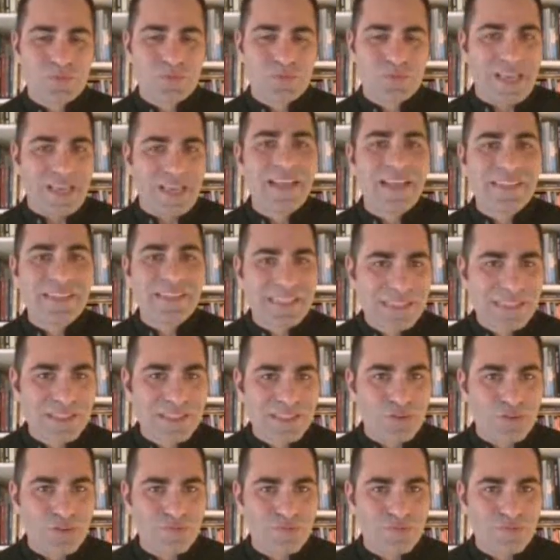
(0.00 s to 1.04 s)
the
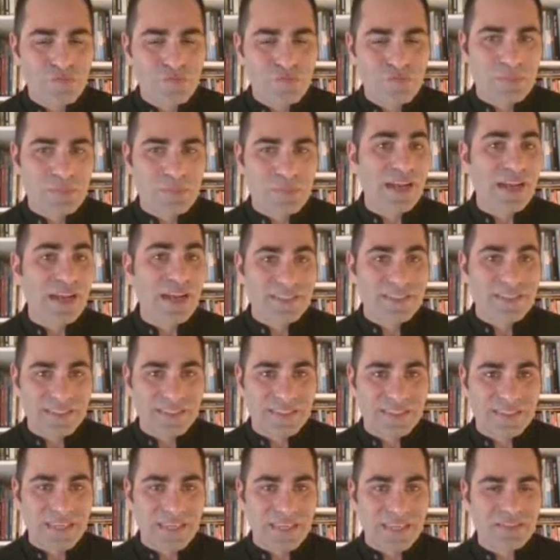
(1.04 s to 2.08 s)
essence of the
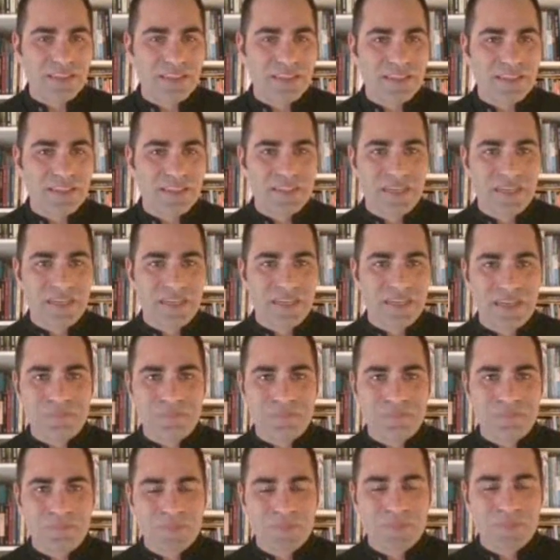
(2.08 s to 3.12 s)
practice, I think,
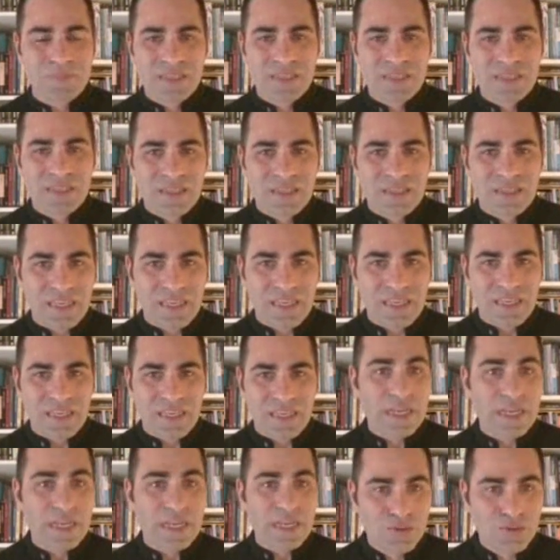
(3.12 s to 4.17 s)

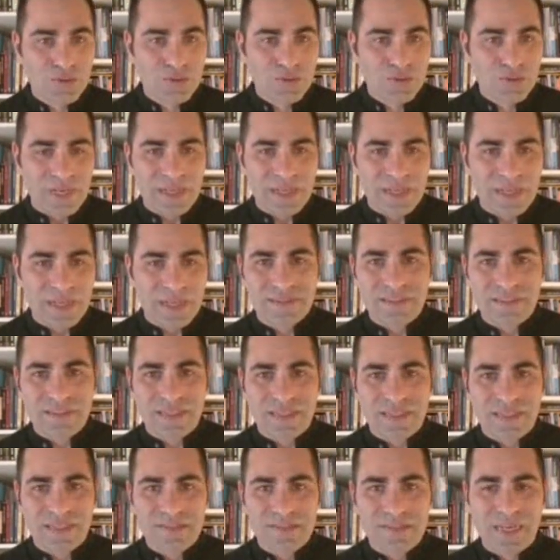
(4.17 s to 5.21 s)
in what I do
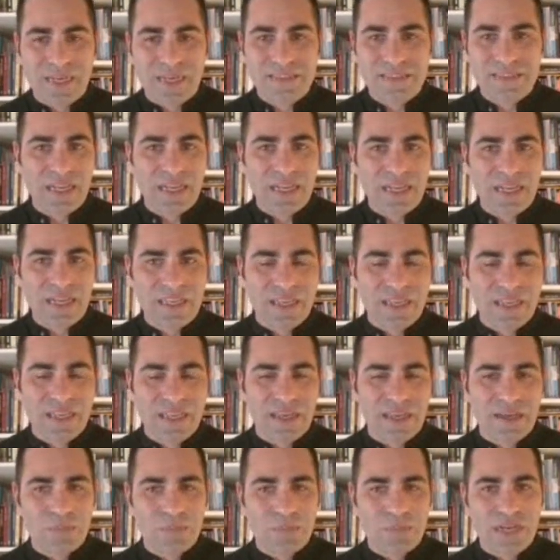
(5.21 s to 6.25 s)
on my
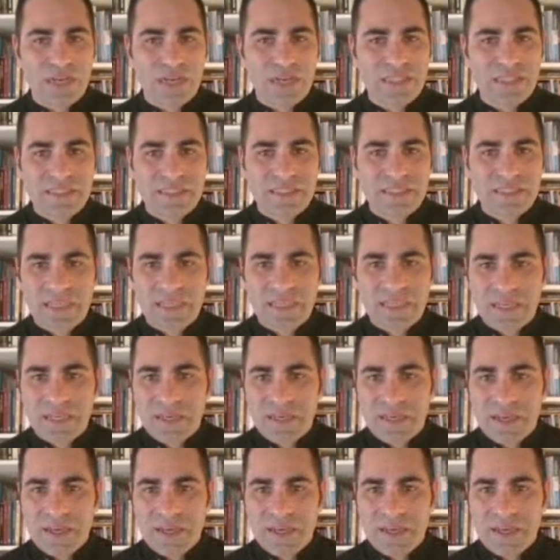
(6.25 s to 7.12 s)
daily practice.